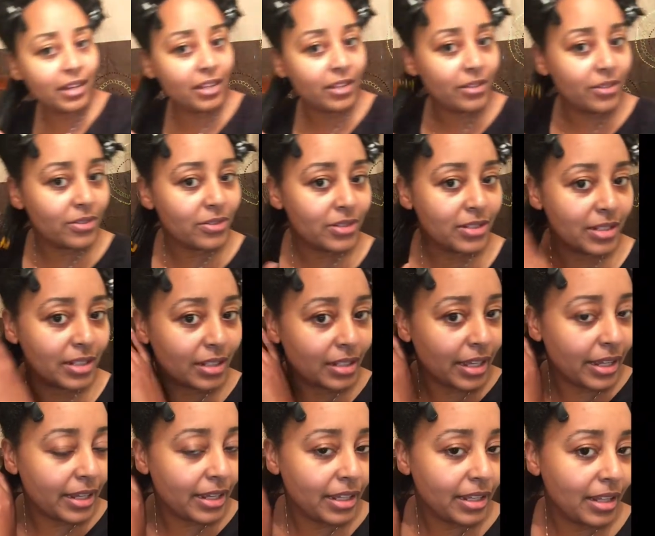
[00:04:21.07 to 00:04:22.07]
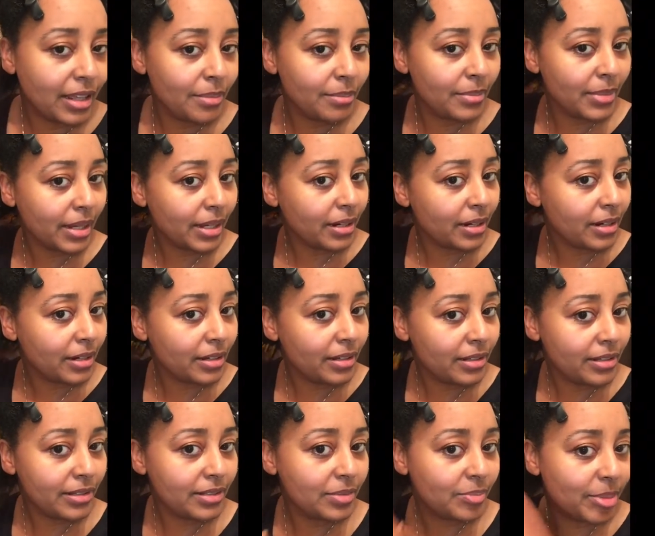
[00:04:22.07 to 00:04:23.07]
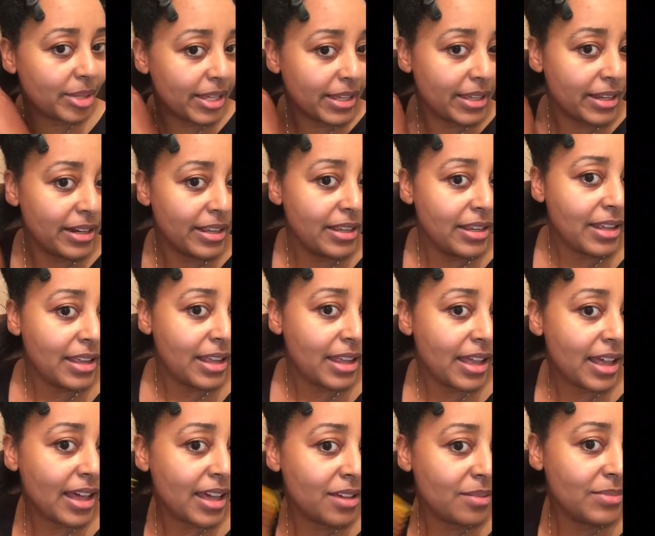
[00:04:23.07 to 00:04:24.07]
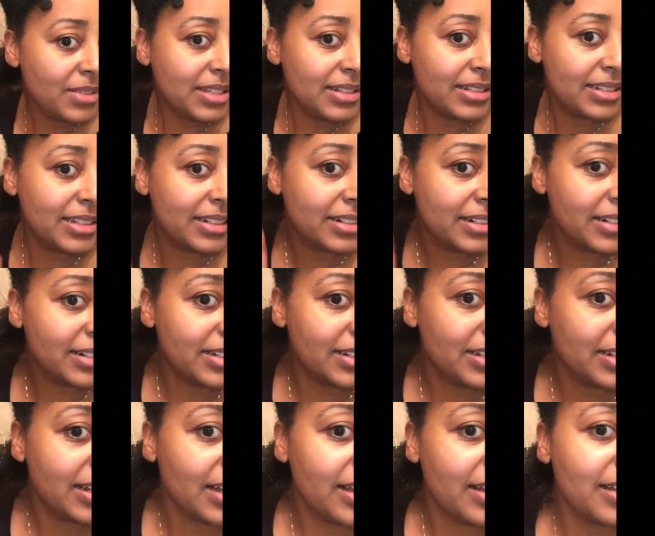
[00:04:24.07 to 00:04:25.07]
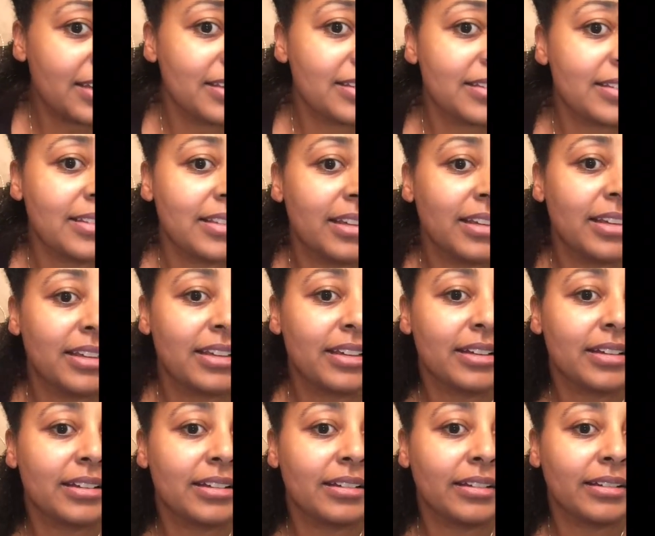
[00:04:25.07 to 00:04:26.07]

use to like clump my curls, but I mean seriously guys, like